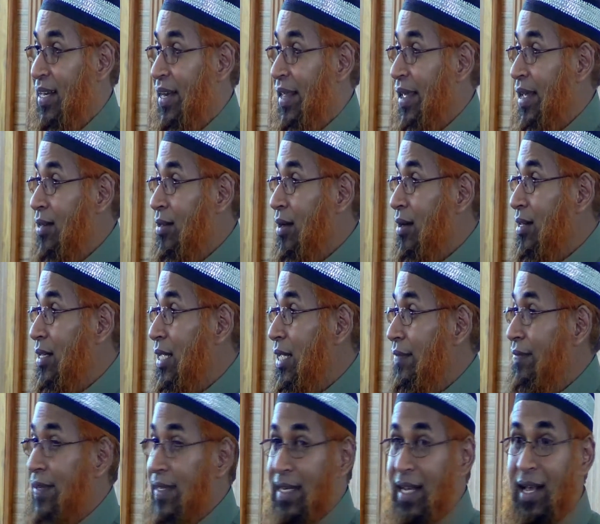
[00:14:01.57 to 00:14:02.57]
They are not
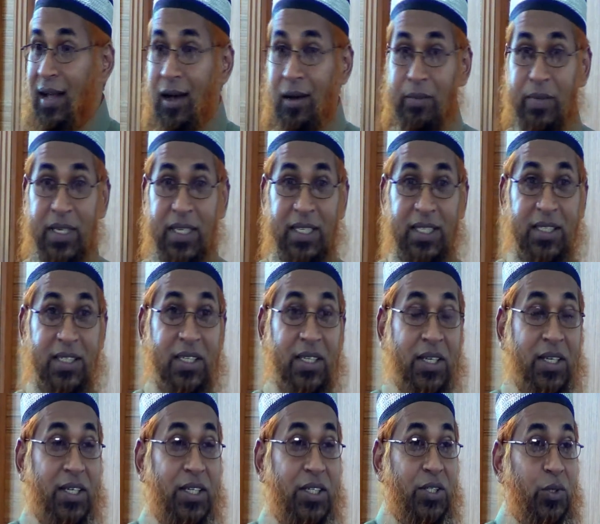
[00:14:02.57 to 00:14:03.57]
even
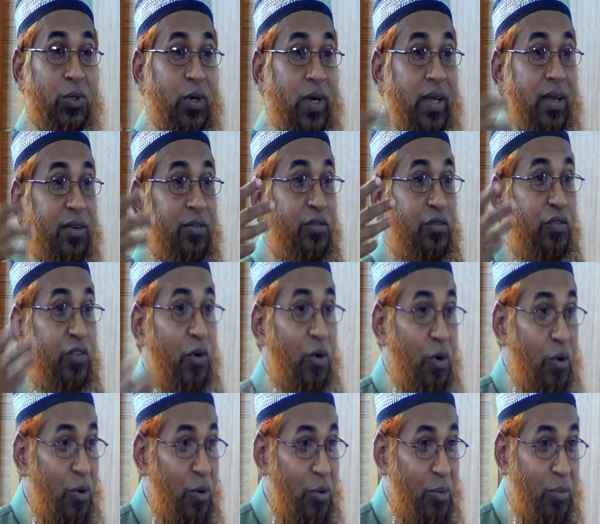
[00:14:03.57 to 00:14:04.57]
coming to
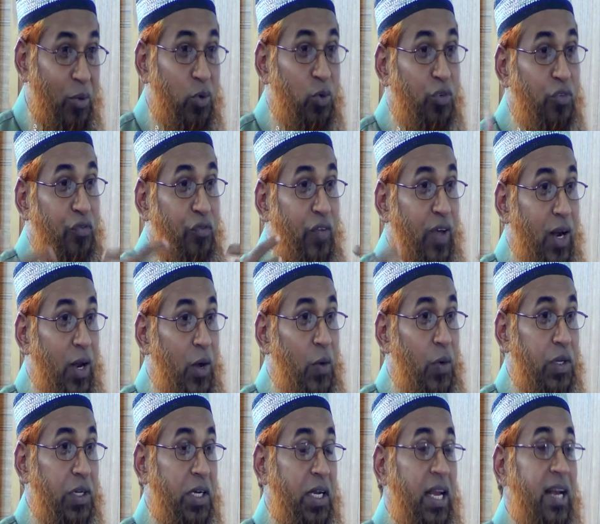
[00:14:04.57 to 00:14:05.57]
inform or fill
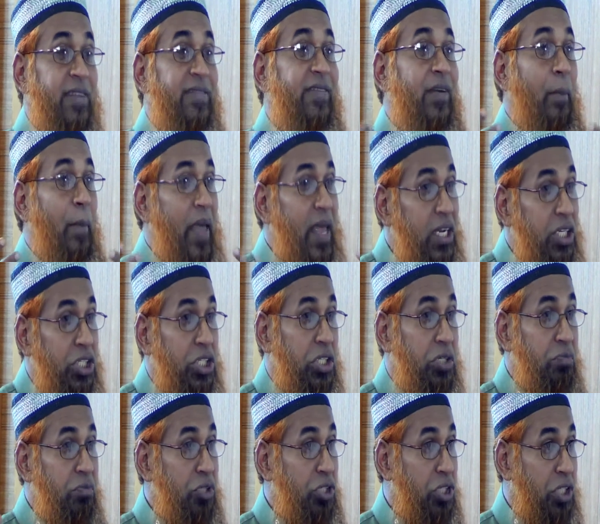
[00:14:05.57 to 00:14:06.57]
out the
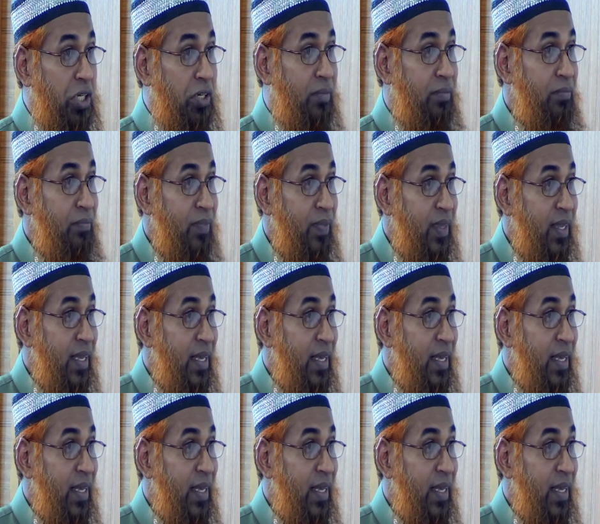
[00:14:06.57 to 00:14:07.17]
information sheet.